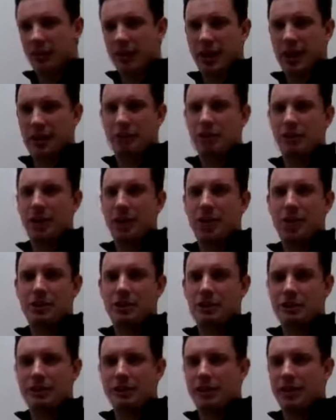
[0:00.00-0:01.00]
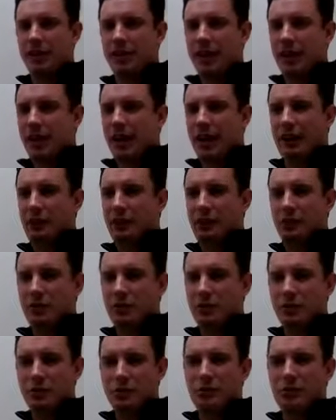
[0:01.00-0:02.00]
an application, how to
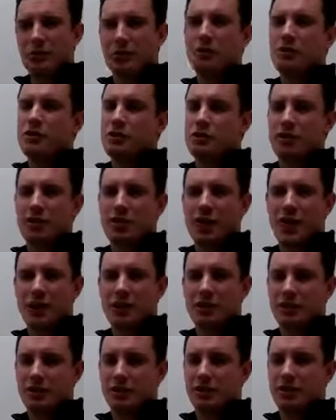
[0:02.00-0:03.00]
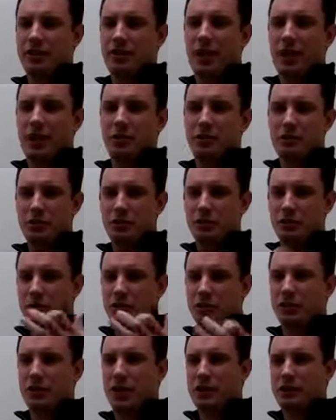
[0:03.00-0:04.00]
do intrusion detection, how
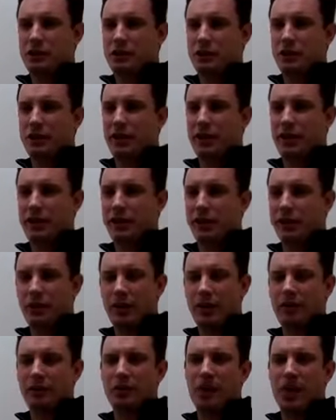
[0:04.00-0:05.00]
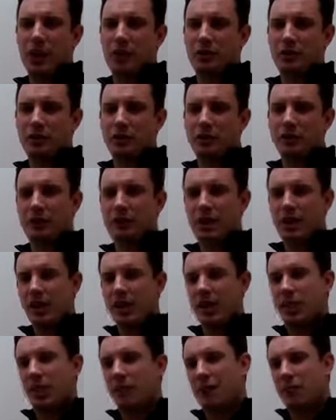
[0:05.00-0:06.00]
to make sure that you don't have viruses.
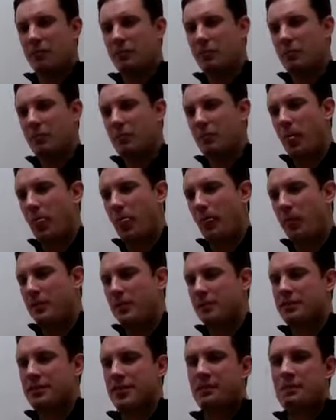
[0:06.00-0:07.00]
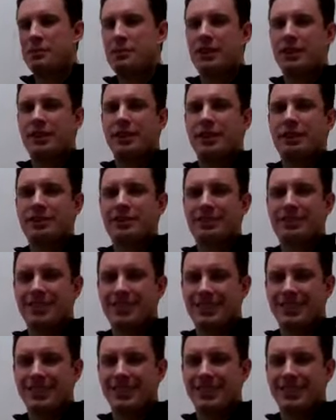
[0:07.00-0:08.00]
The assumption is,
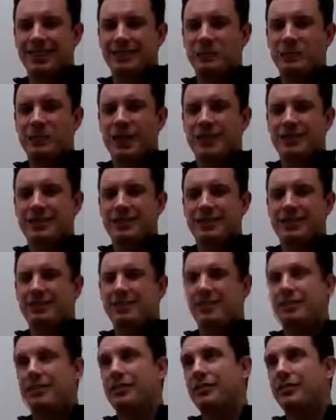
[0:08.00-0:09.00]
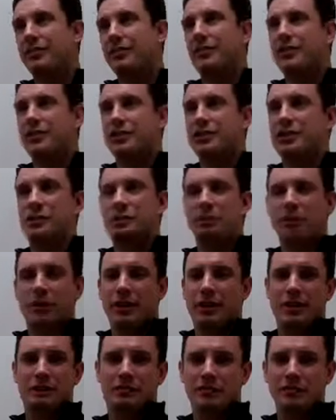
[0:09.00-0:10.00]
let me make this very, very simple,
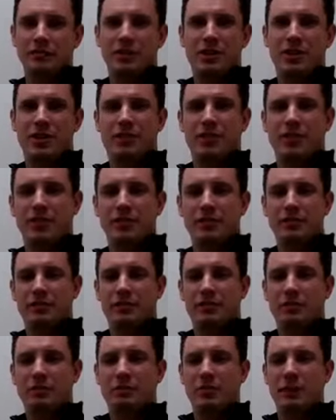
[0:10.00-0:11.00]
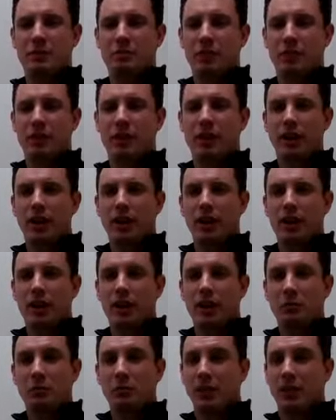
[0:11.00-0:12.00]
and I'm stealing this from some people
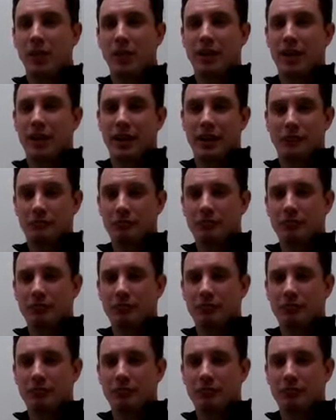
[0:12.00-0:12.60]
that I